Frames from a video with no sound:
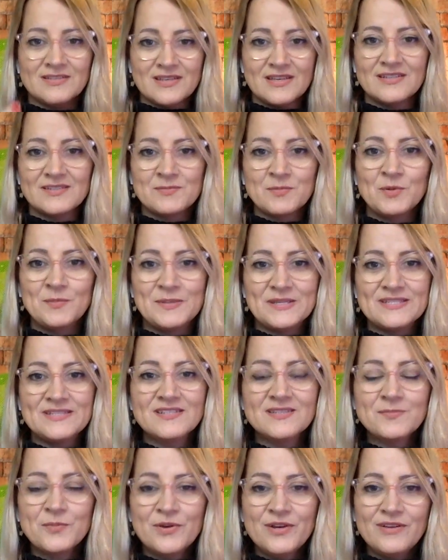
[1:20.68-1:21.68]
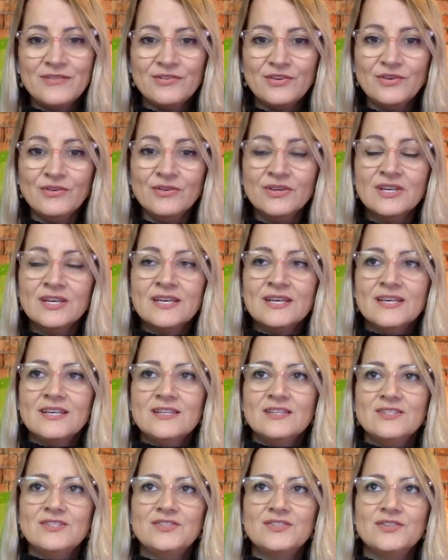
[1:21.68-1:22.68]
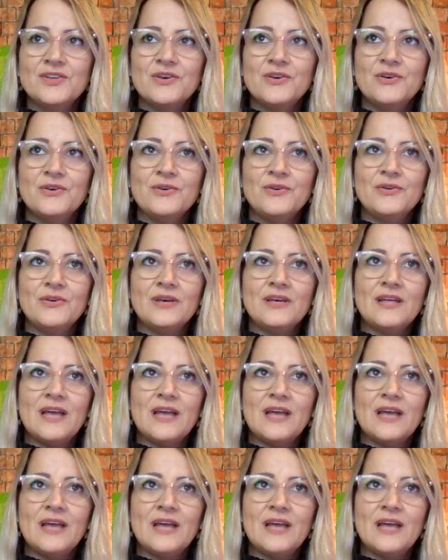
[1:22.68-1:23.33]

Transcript: small business point of view. So